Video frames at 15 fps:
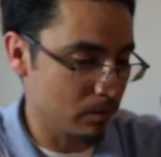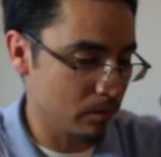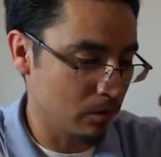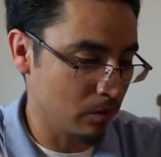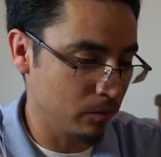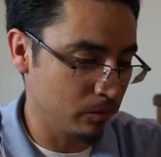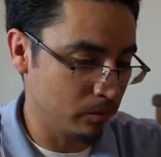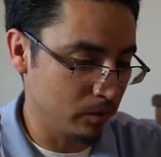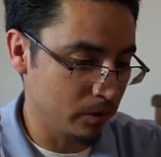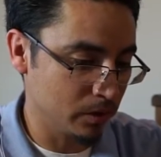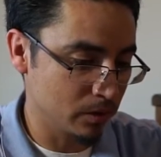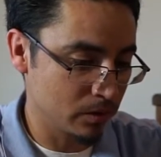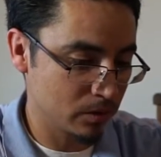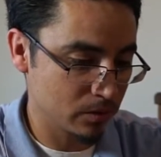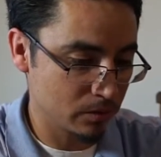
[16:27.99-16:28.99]
hopefully
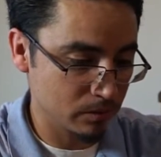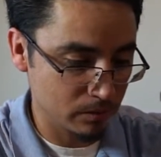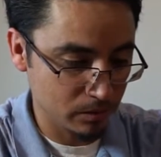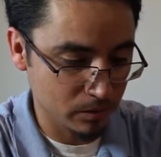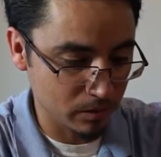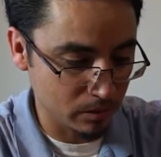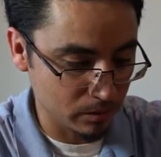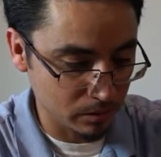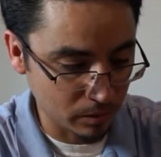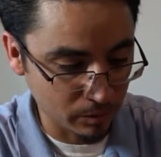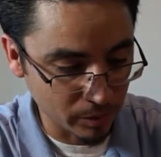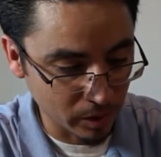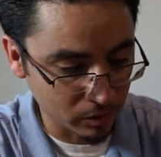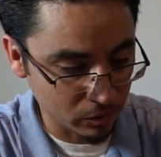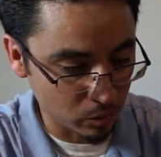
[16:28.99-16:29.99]
it's
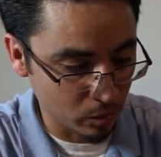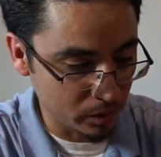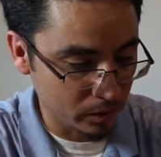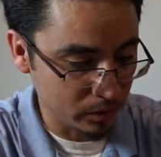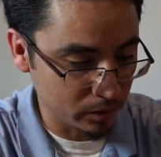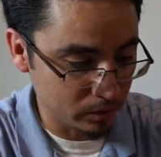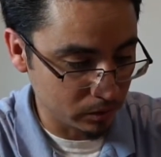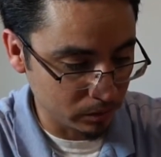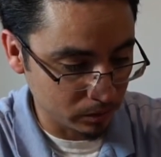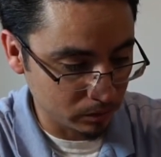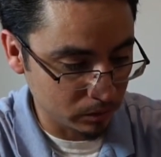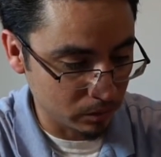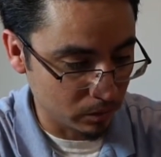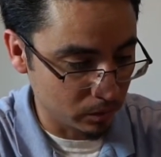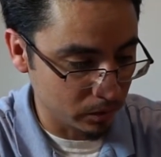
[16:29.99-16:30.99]
about 20 to
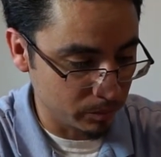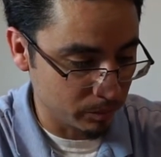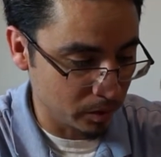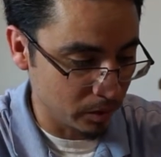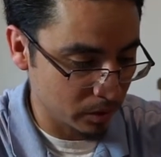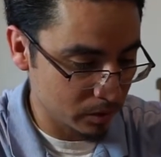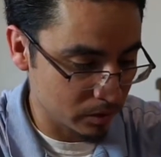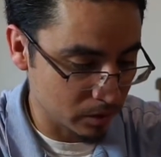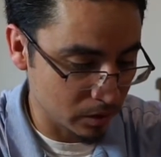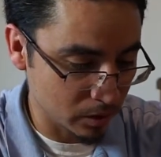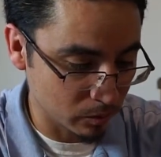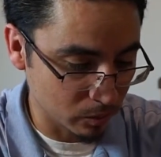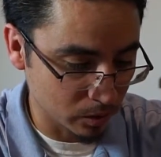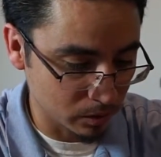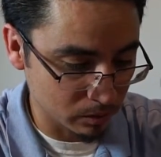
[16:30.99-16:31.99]
30 bucks. The other
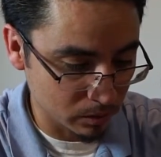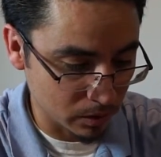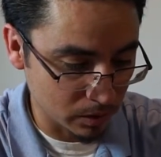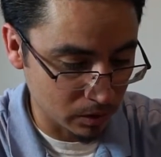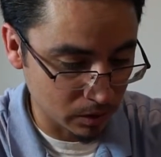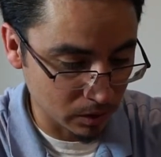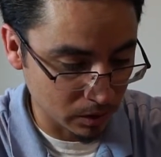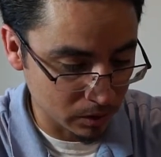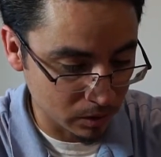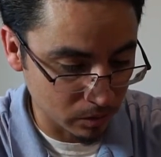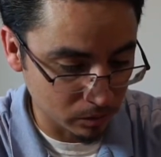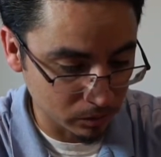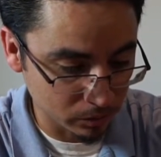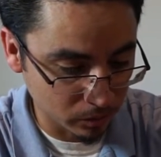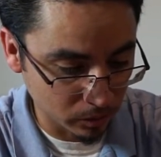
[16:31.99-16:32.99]
one, I think I
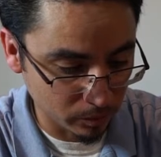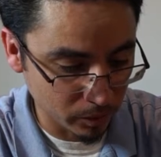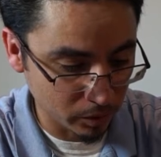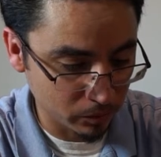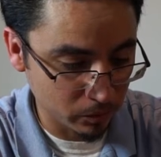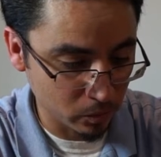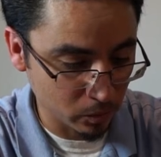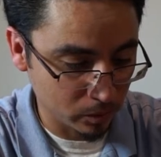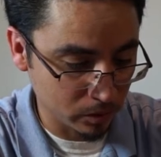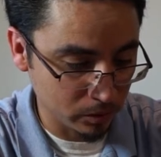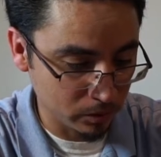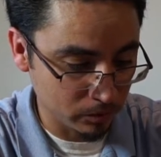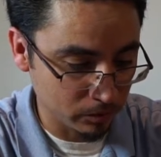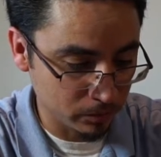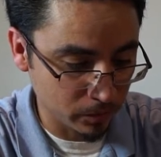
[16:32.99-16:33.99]
sold it for about
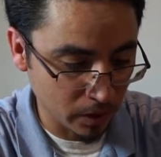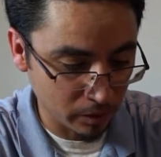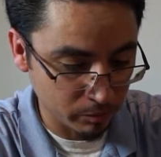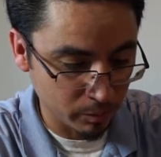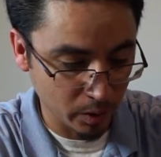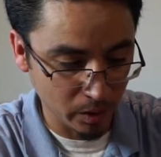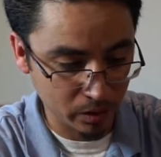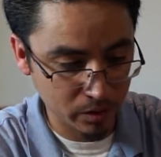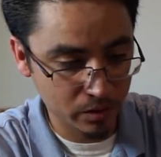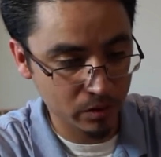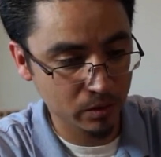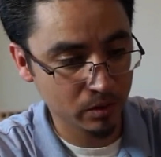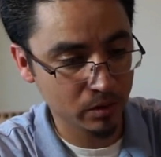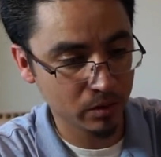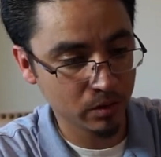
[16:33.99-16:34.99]
45 bucks.
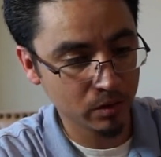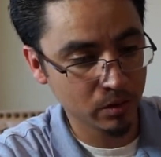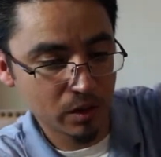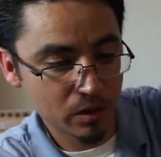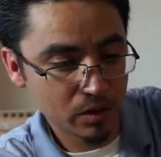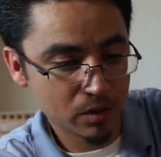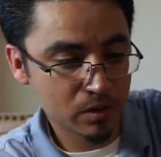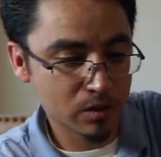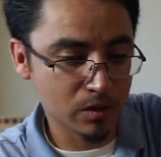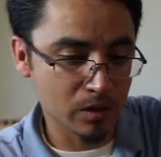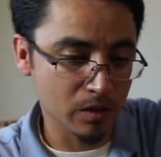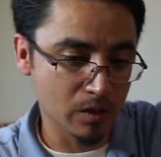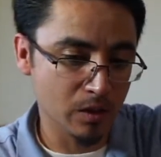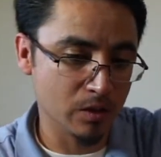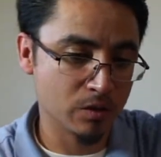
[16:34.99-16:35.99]
And this is
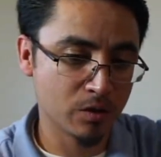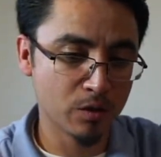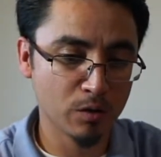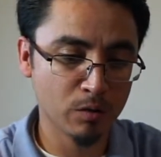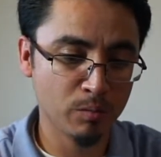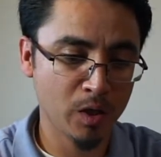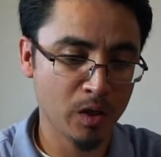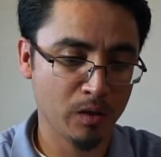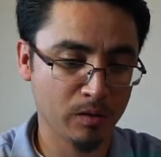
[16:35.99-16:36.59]
a tube.